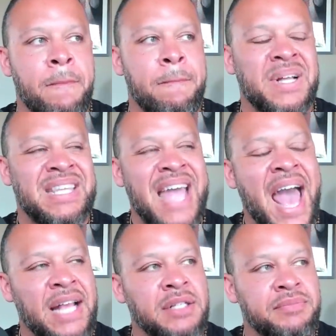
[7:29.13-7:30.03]
But
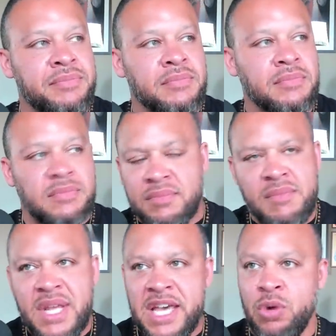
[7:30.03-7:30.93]
then,
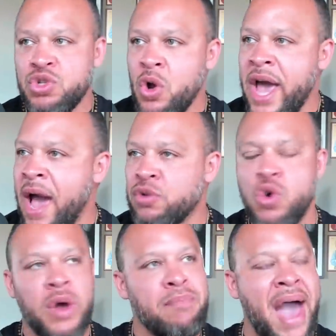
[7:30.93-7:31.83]
and it was okay, I was
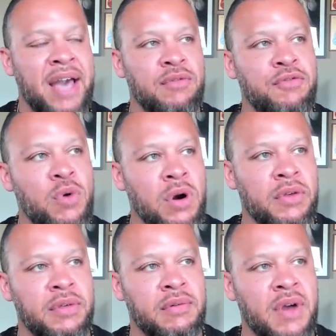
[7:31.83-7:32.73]
going back and forth,
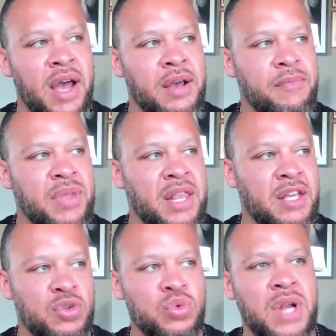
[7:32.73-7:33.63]
right? And
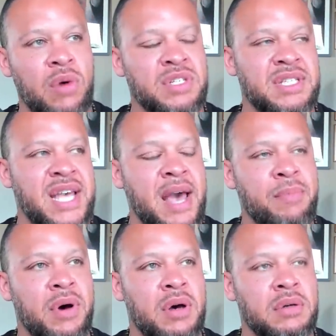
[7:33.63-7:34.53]
this was when I was in
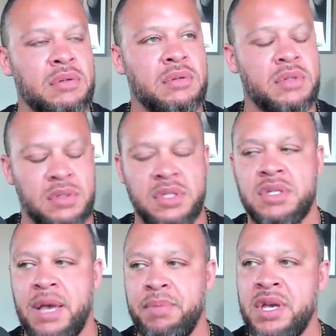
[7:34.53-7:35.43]
Tampa, I was in
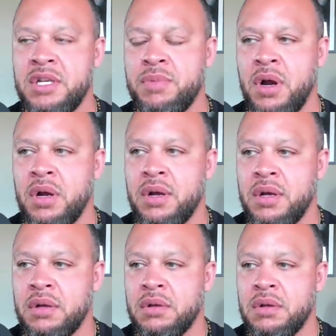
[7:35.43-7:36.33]
Saint Petersburg.
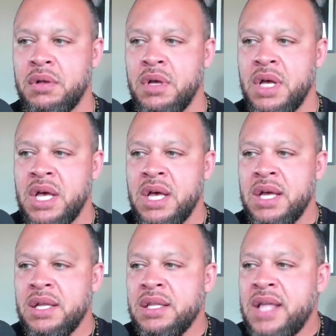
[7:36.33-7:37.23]

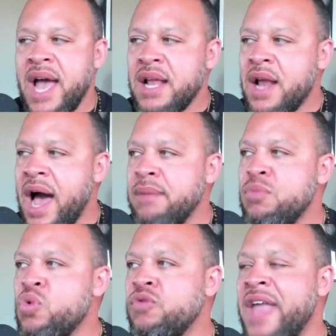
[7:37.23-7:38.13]
Then I
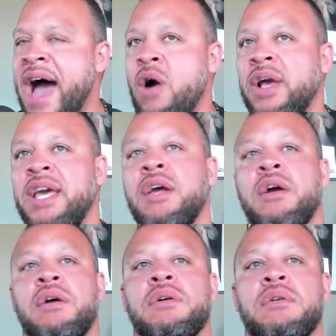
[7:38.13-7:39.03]
moved out here.